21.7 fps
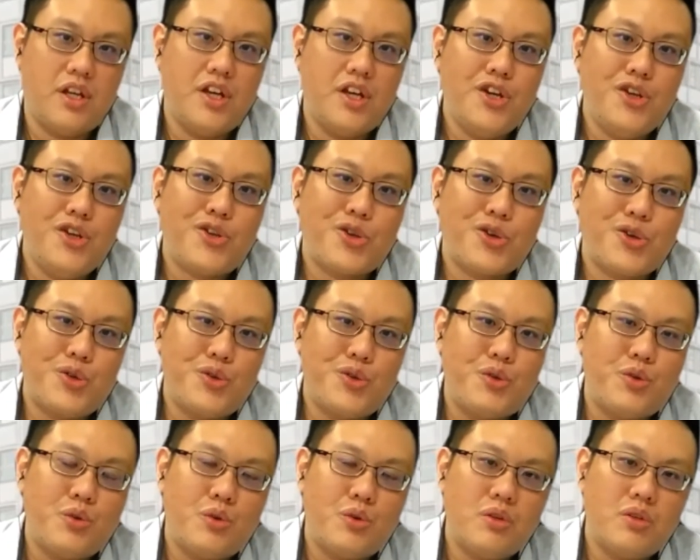
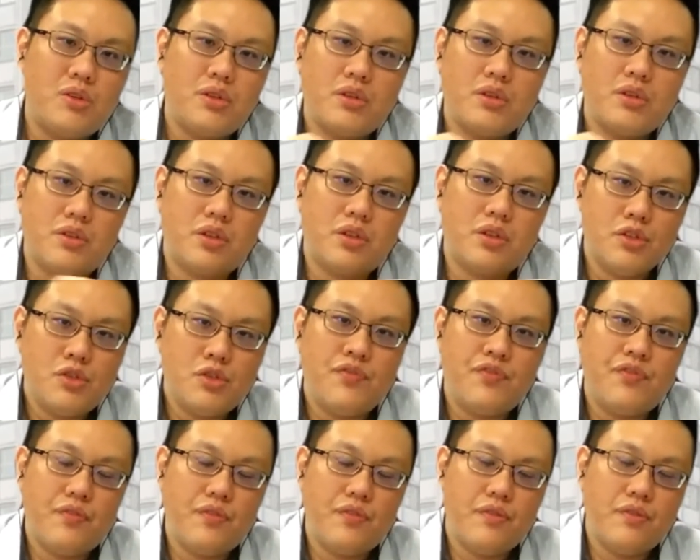So those
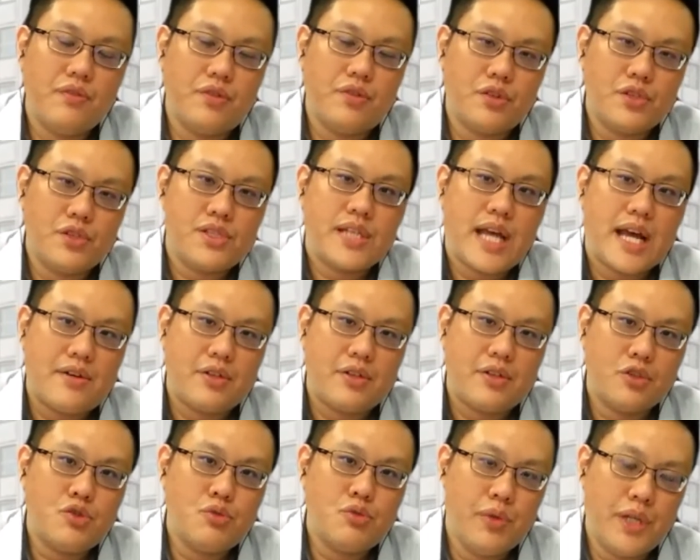those
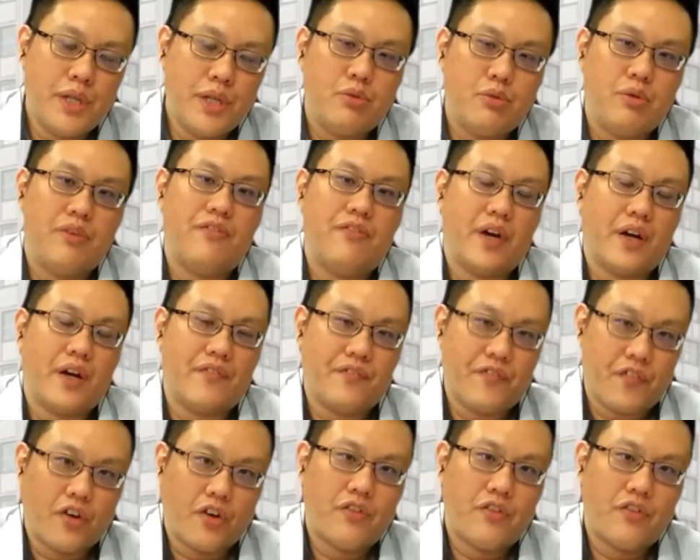REITs with
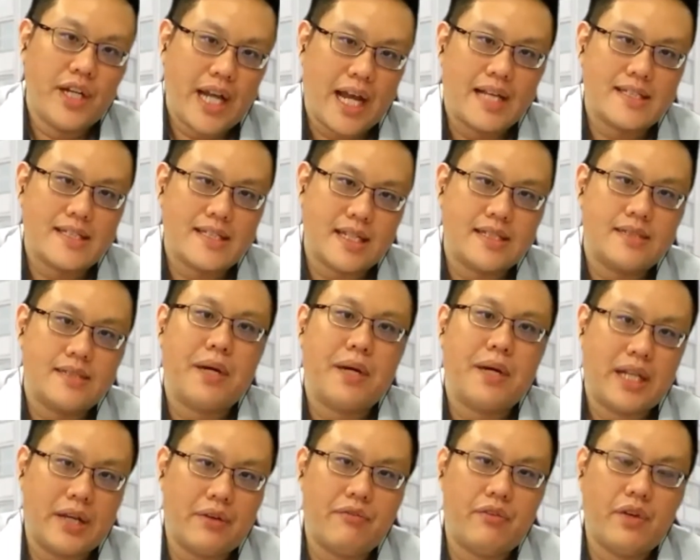foreign assets, but
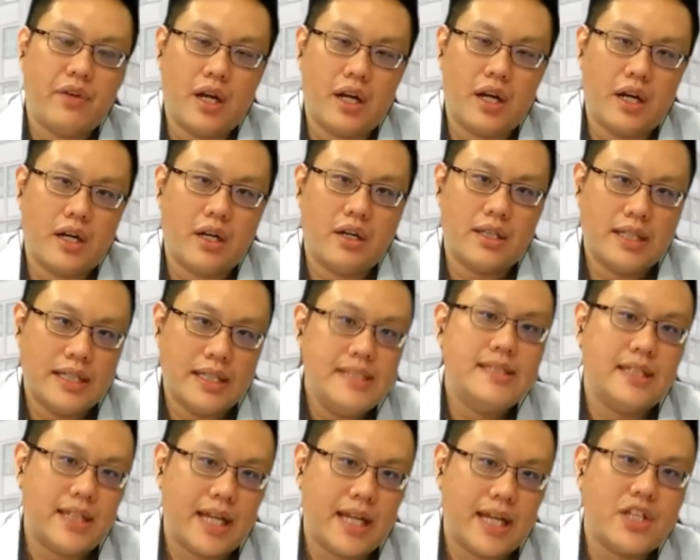they list
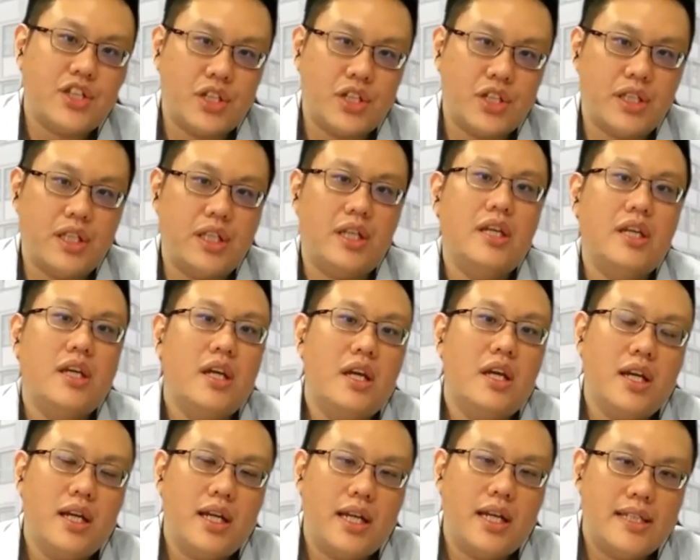in SGD,
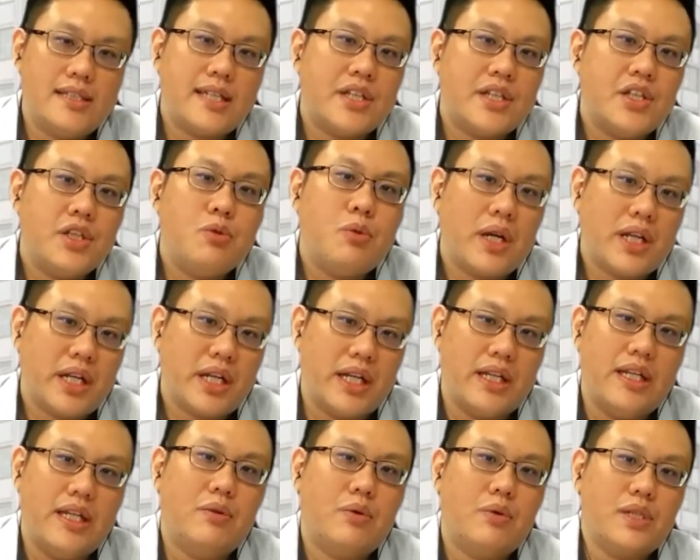essentially what they
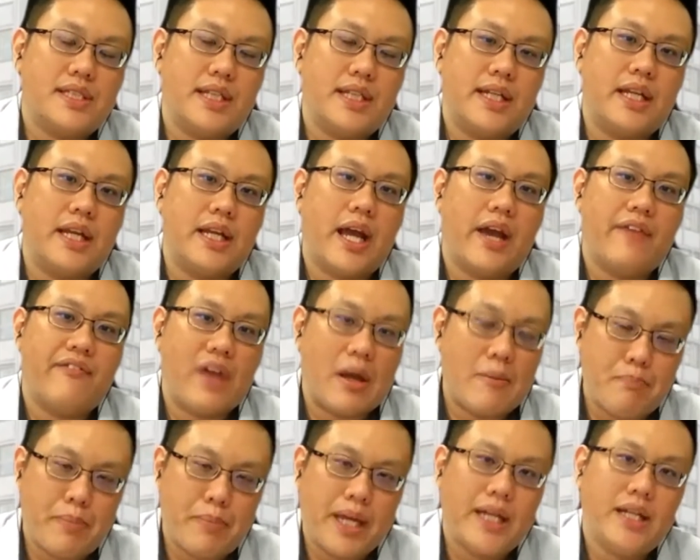did was that they have
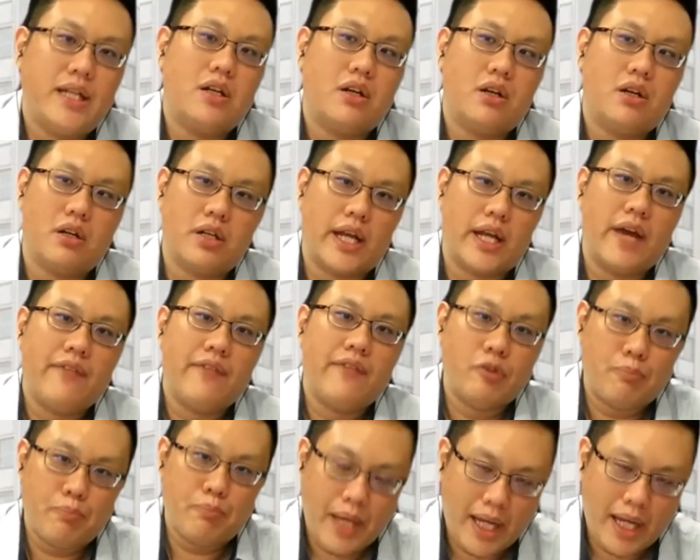embedded or they have to
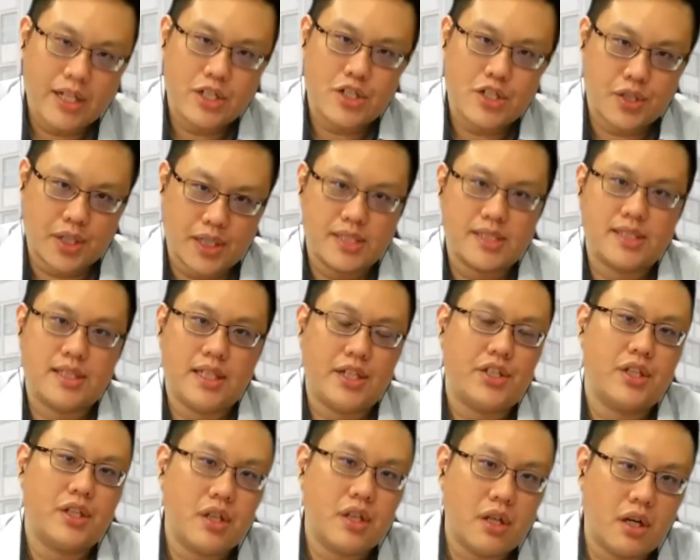pay the
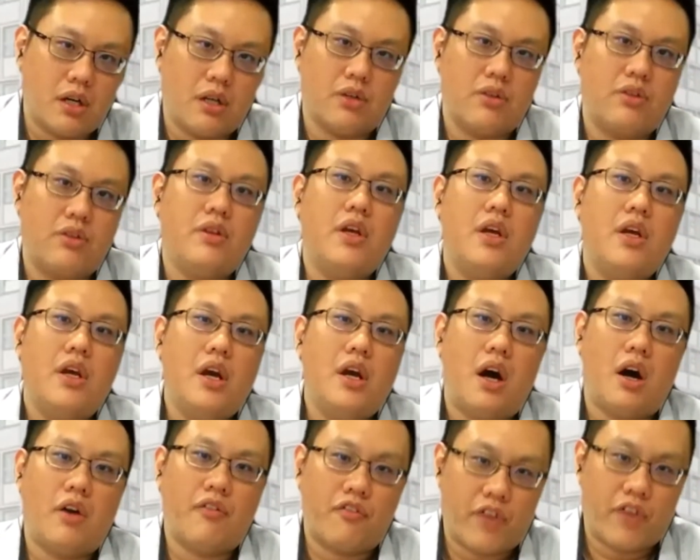translation cost
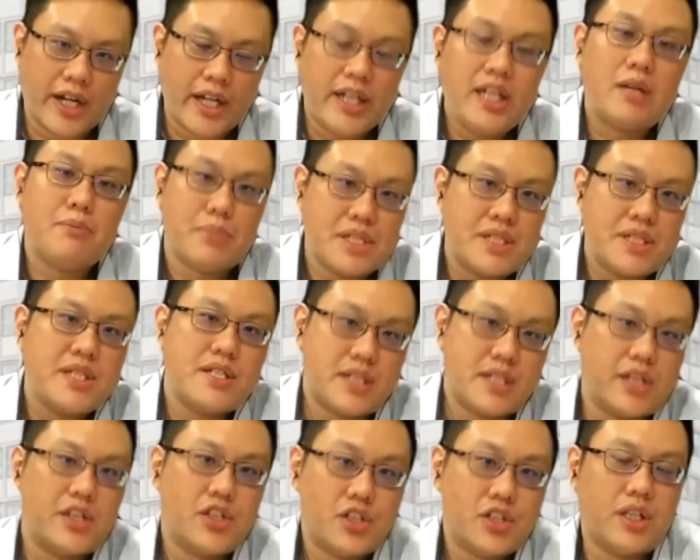of running their business
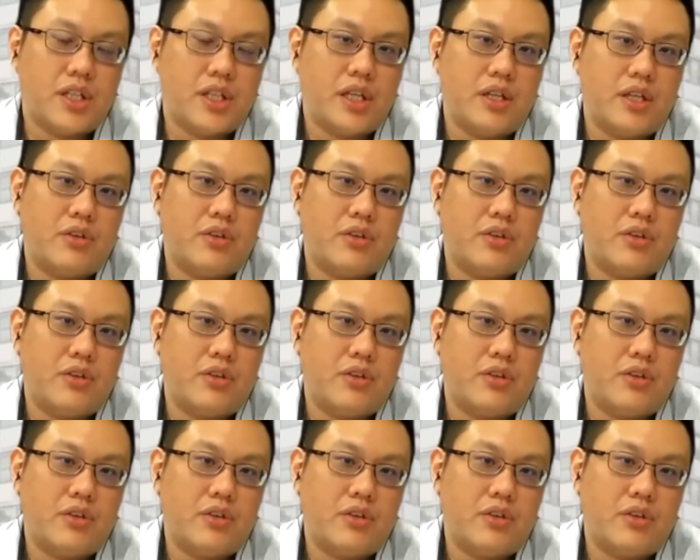in NGT.